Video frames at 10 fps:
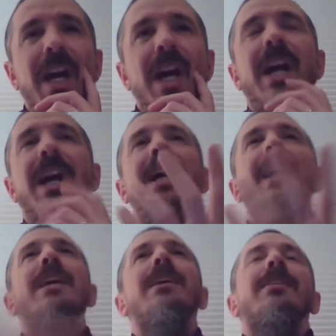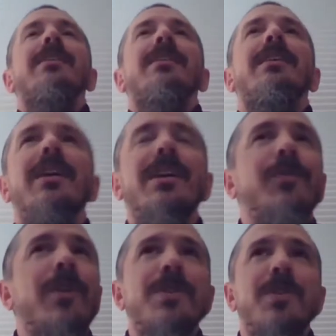I, as
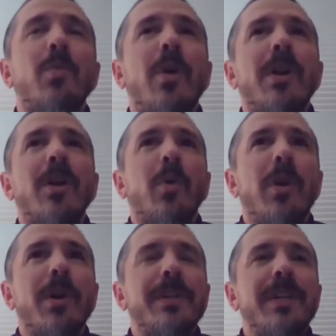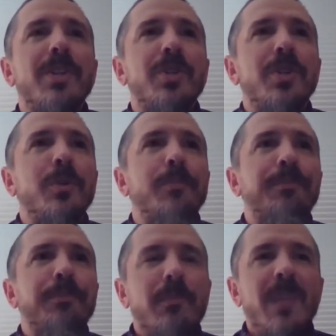far as the water quality issue,
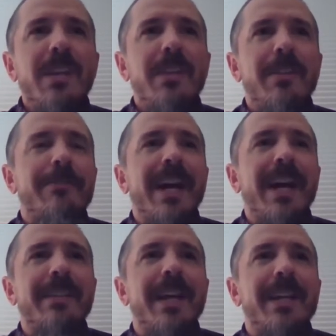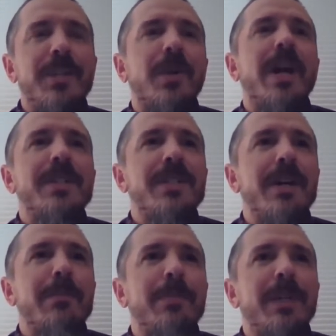the fact that it dries
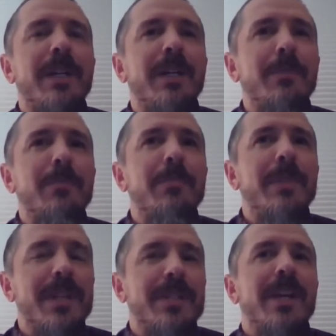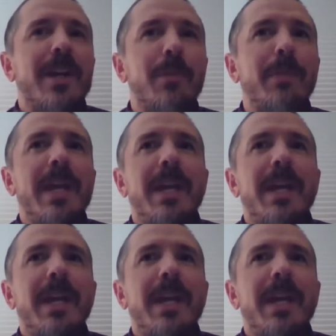up um, doesn't help.